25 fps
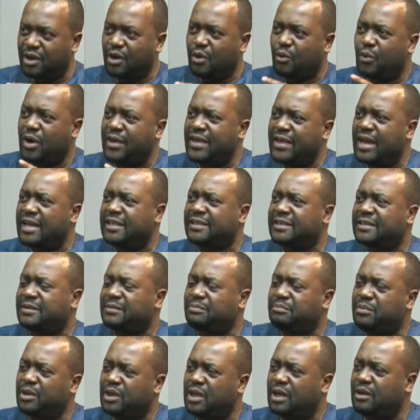Whether it's
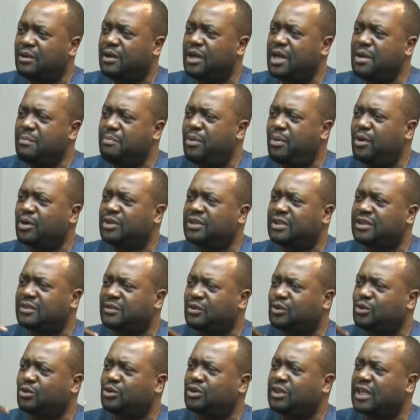imports
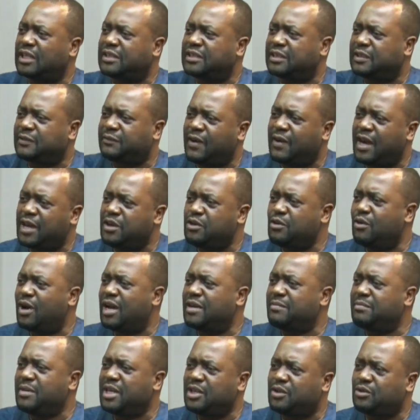to satisfy you
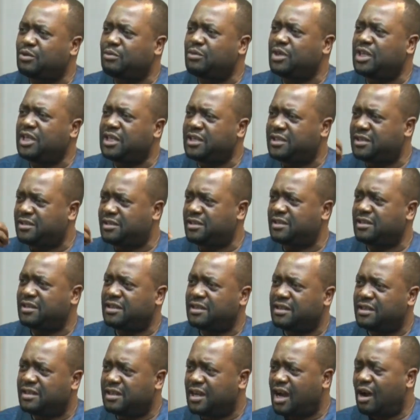and me to eat
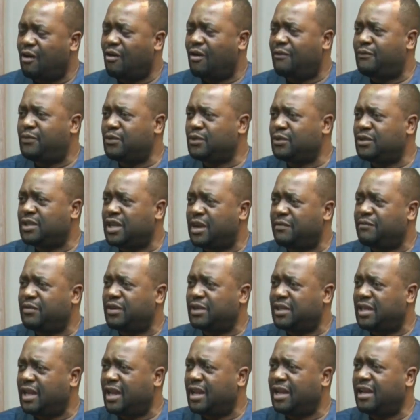our food every
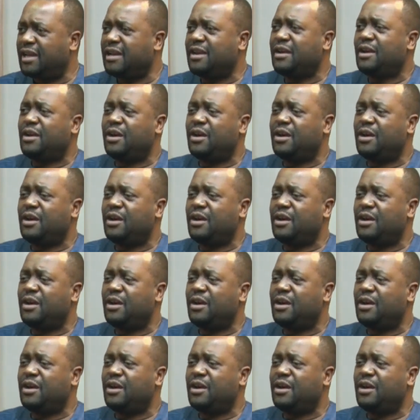day,